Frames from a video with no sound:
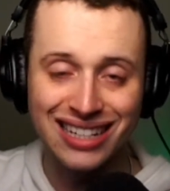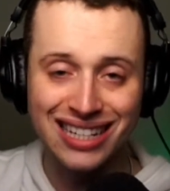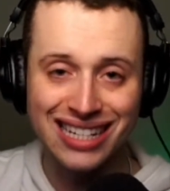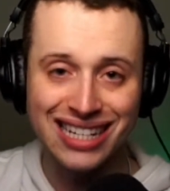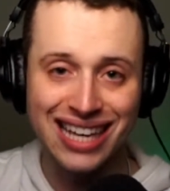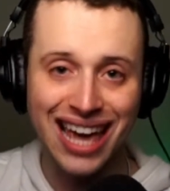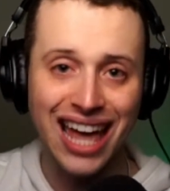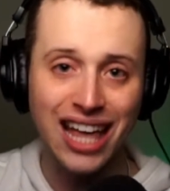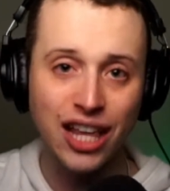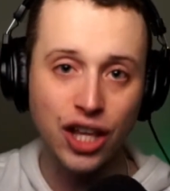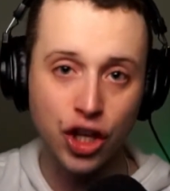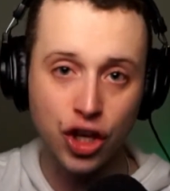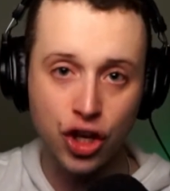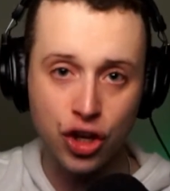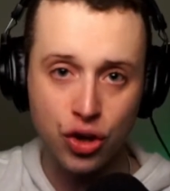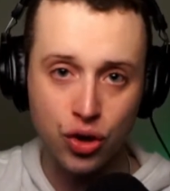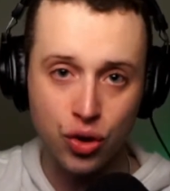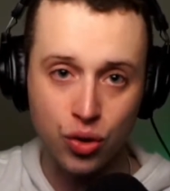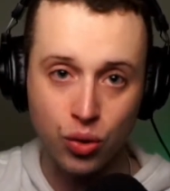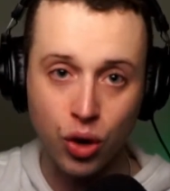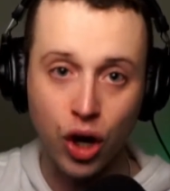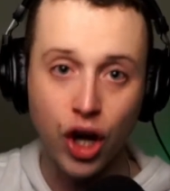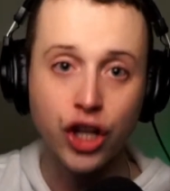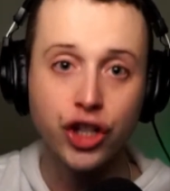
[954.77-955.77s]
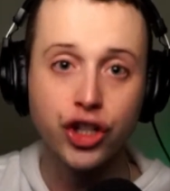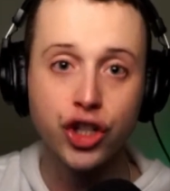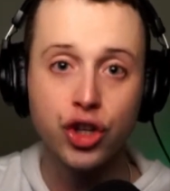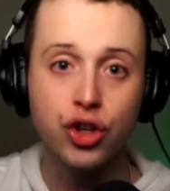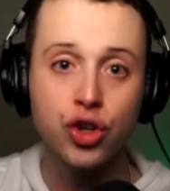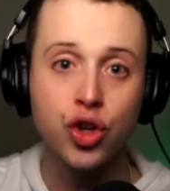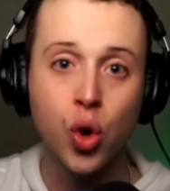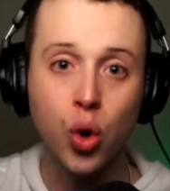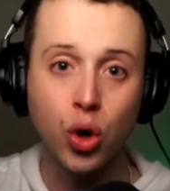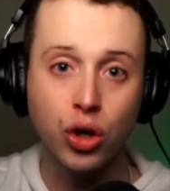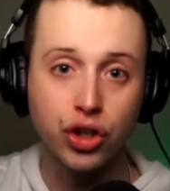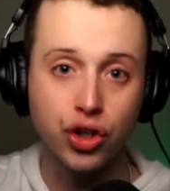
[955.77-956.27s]
to get you to
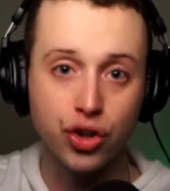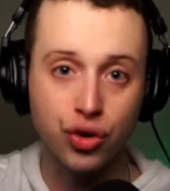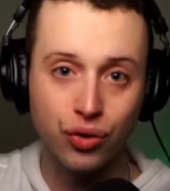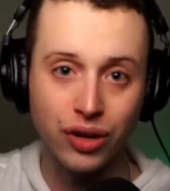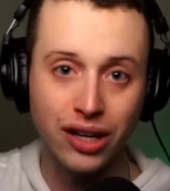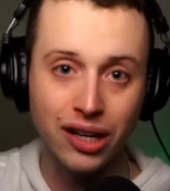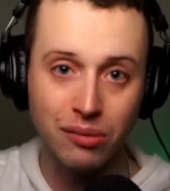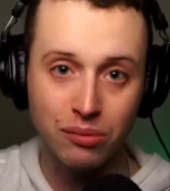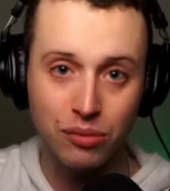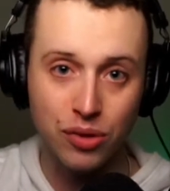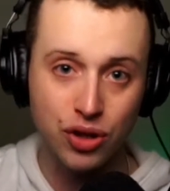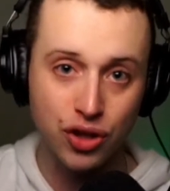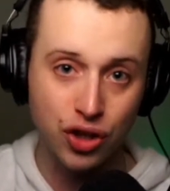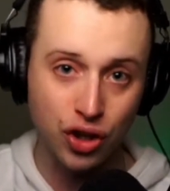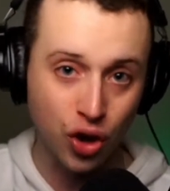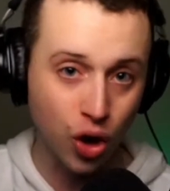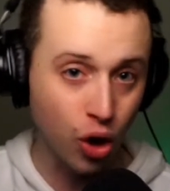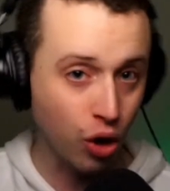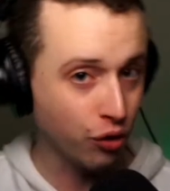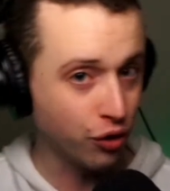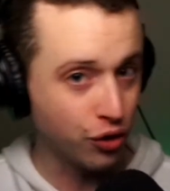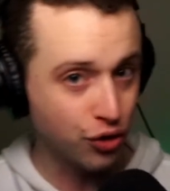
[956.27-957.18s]
your dream music goal.